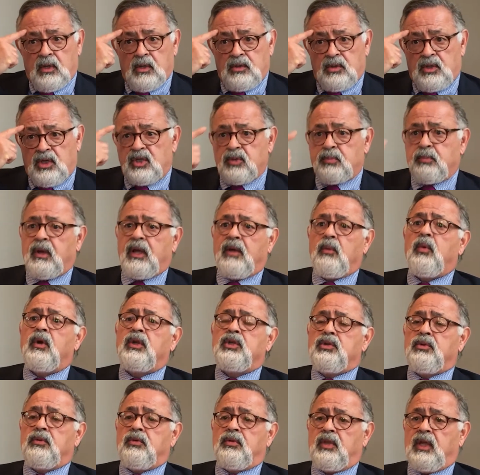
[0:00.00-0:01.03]
just by
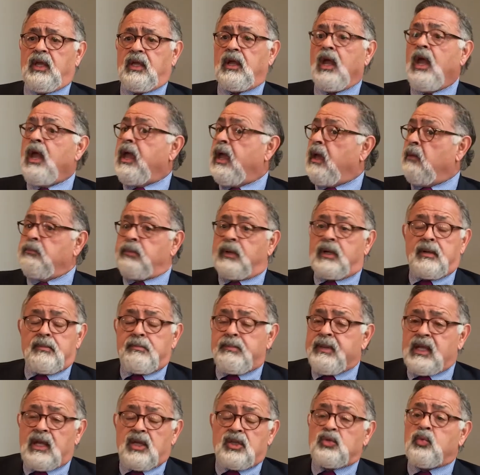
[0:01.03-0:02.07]
what you think. And
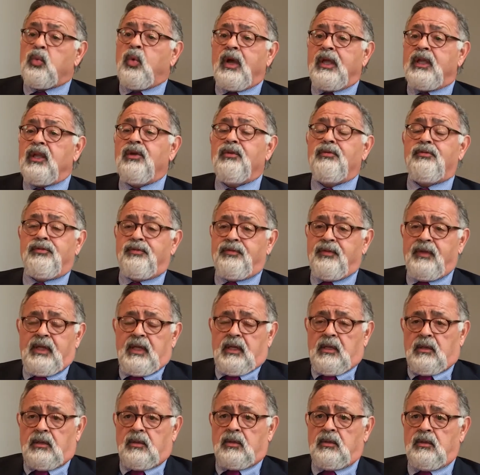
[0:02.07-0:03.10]
because what you
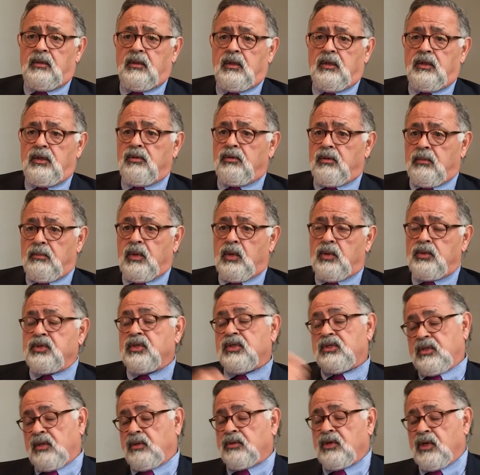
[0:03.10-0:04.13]
feel, your
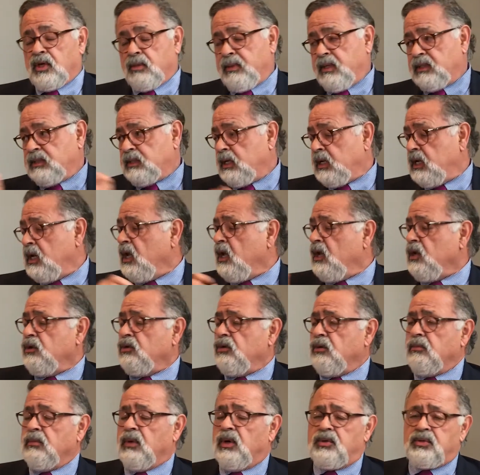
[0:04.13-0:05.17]
emotions, I'm talking about today,
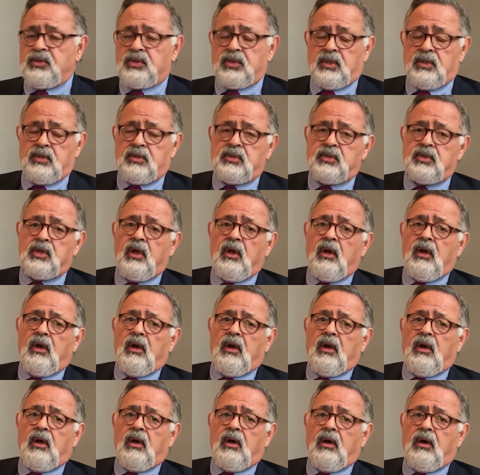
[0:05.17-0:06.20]
your emotions
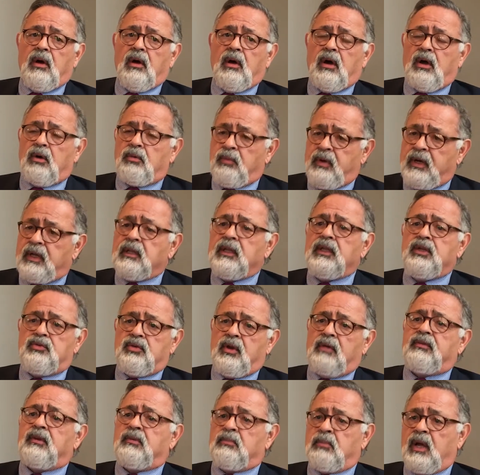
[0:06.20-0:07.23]
are really
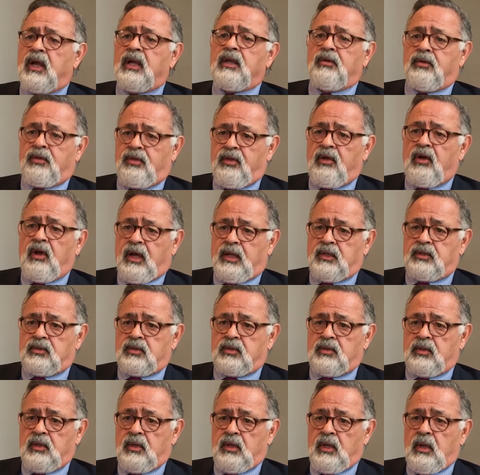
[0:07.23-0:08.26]
driven by your thoughts.
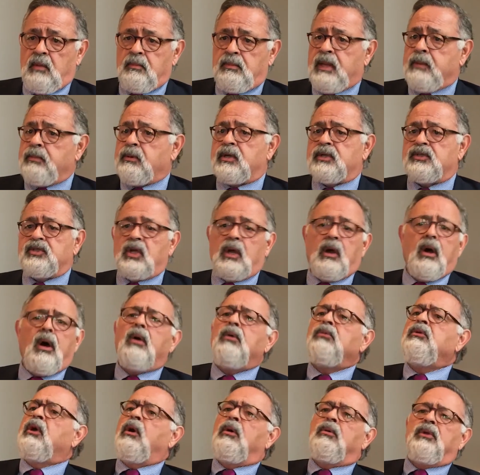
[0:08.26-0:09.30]
People could say,
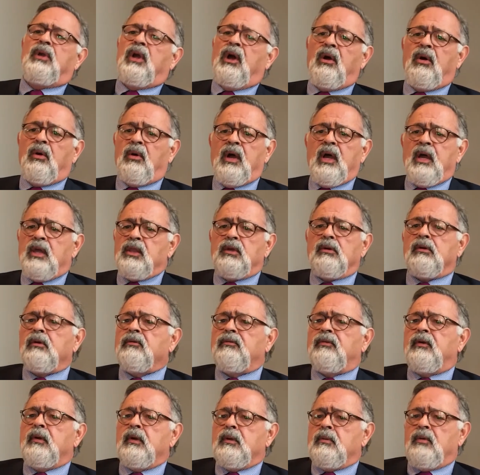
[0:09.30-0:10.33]
oh no,
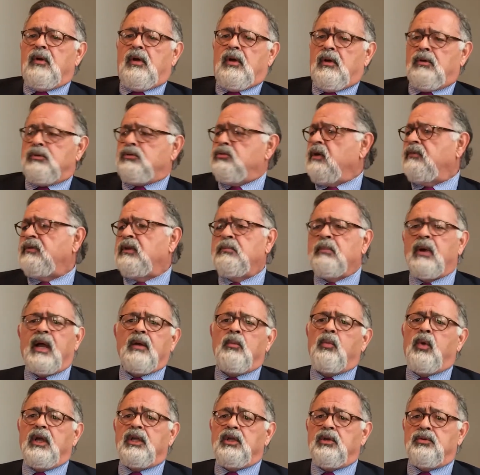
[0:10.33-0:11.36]
they're driven by
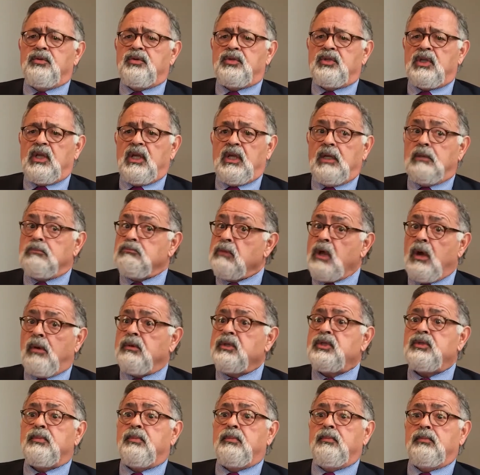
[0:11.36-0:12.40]
what you see. No,
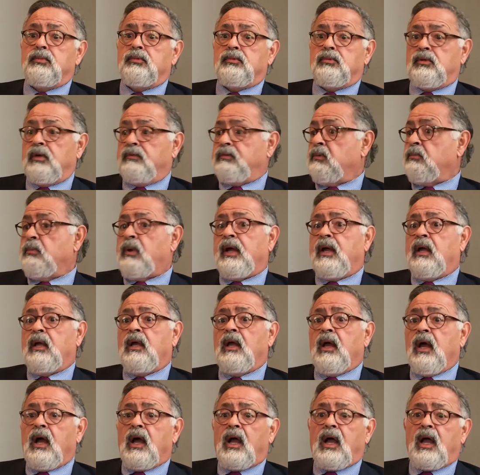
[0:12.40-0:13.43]
it's driven by
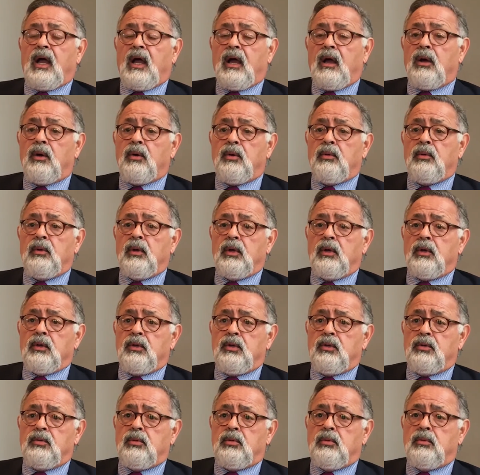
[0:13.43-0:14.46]
how
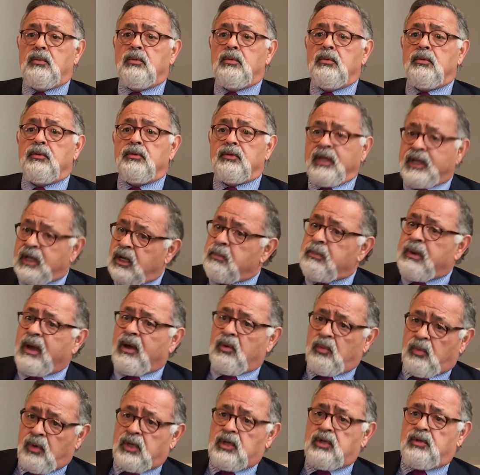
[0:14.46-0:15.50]
you think
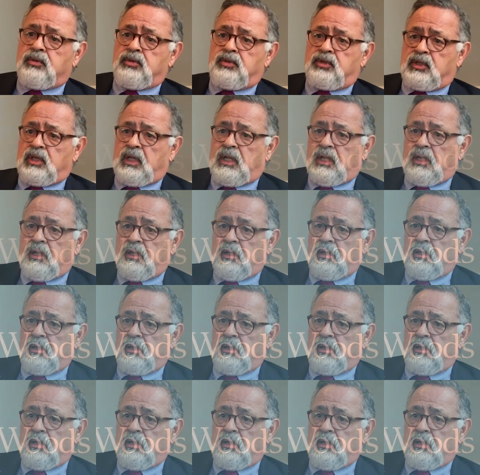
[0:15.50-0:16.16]
about what you see.